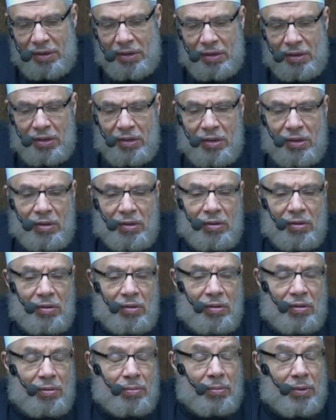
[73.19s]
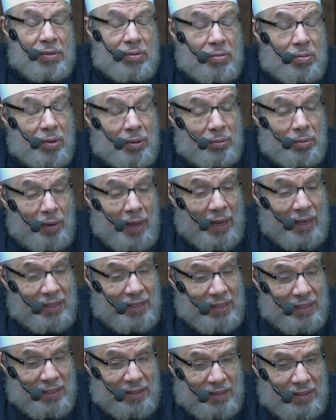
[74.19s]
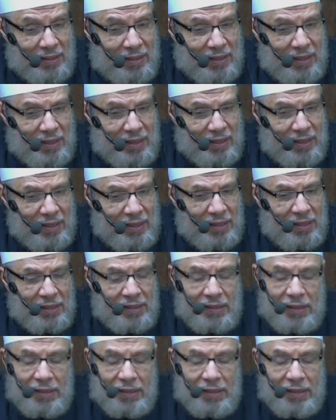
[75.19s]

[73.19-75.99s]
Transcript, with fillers: furthest masjid in Al Aqsa.